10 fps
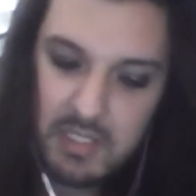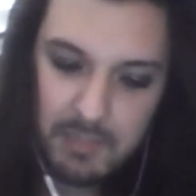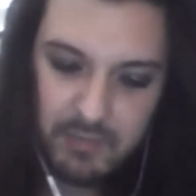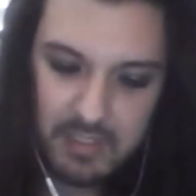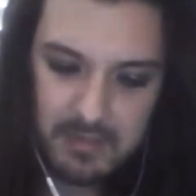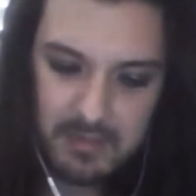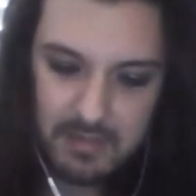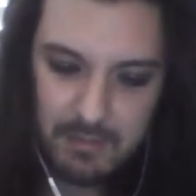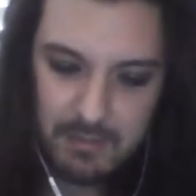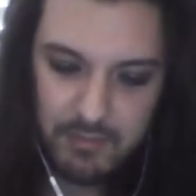the pretty,
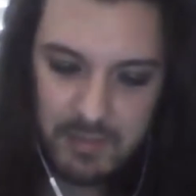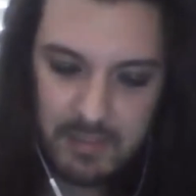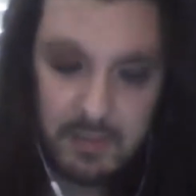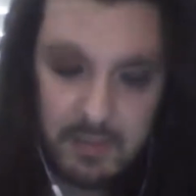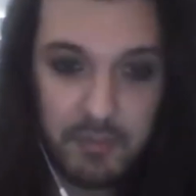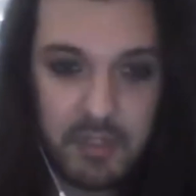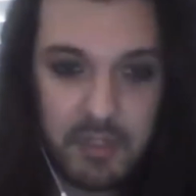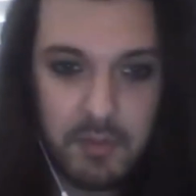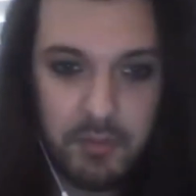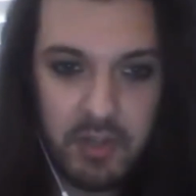the pretty, it's a
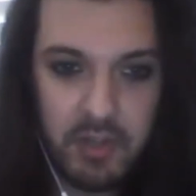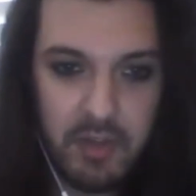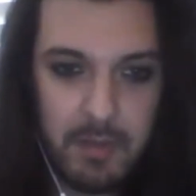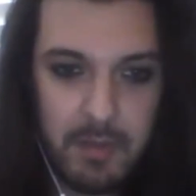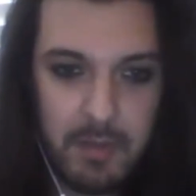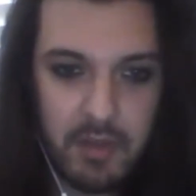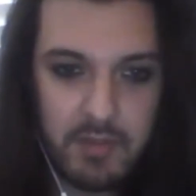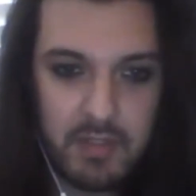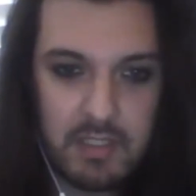pretty cool program. It was.